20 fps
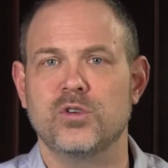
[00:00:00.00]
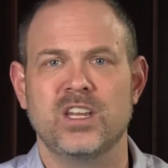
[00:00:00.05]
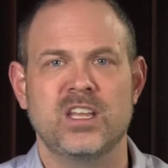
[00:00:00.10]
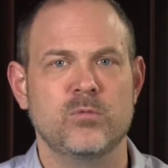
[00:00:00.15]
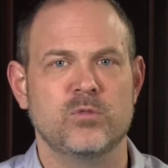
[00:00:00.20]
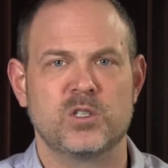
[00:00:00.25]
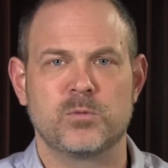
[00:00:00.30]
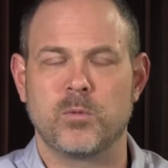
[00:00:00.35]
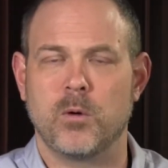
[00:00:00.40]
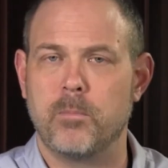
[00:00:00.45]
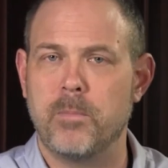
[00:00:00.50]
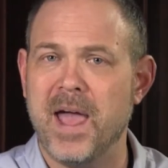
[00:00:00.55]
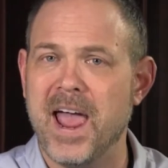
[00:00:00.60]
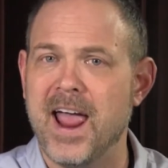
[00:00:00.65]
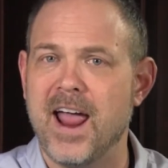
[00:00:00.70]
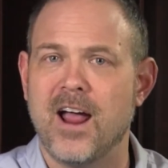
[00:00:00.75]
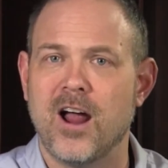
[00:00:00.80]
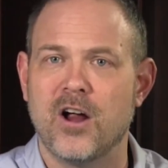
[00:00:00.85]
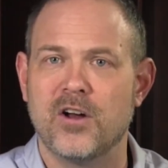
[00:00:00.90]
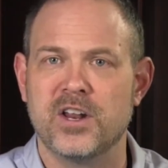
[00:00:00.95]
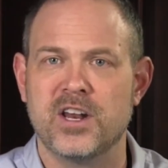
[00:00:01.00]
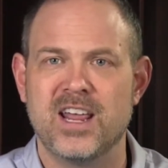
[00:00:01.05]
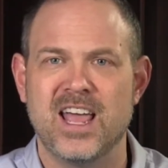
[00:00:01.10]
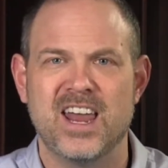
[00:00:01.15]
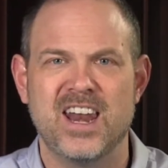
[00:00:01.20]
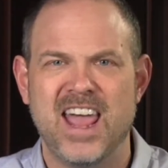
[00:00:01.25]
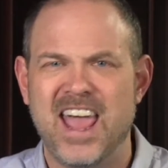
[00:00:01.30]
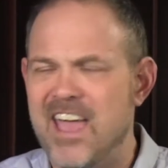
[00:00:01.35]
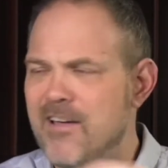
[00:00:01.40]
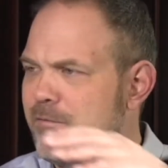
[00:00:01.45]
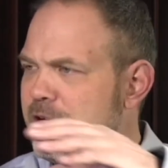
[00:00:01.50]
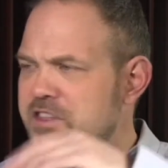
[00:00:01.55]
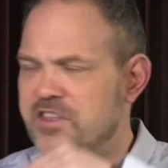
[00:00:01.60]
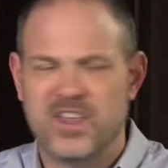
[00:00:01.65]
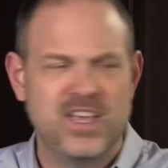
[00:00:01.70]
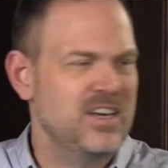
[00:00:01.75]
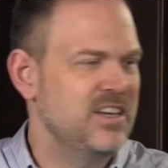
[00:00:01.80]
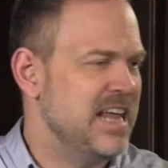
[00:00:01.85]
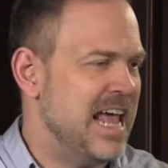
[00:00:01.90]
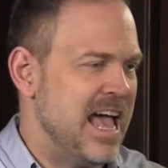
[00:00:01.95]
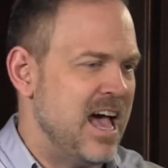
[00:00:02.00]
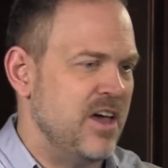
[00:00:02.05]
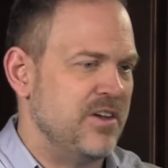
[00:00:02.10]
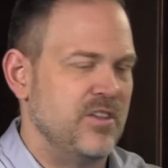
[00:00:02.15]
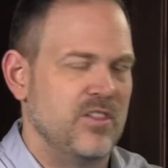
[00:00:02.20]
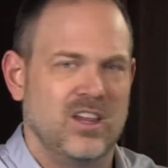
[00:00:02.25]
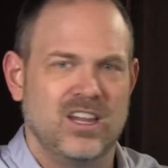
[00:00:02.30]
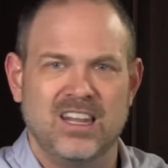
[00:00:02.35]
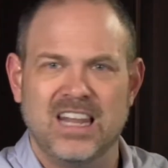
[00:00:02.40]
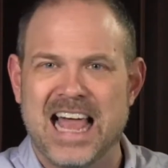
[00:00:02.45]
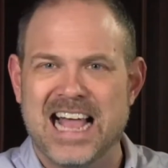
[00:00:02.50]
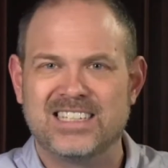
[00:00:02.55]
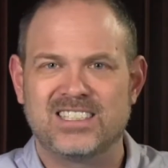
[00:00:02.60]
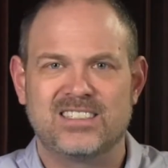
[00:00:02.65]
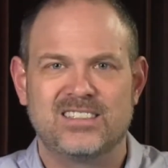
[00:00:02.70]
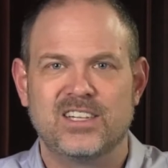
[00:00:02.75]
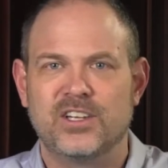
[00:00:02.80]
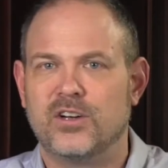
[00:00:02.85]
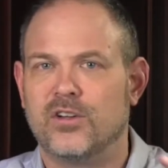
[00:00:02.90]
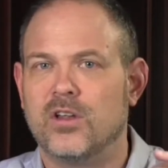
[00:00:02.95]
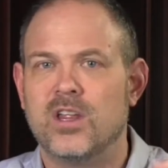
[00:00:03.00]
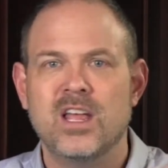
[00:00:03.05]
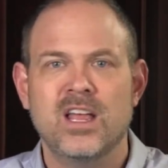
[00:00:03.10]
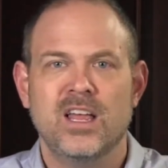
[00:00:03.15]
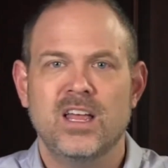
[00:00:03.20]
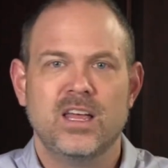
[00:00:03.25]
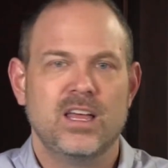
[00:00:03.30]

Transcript: and he was prepared, and he had everything down to the last little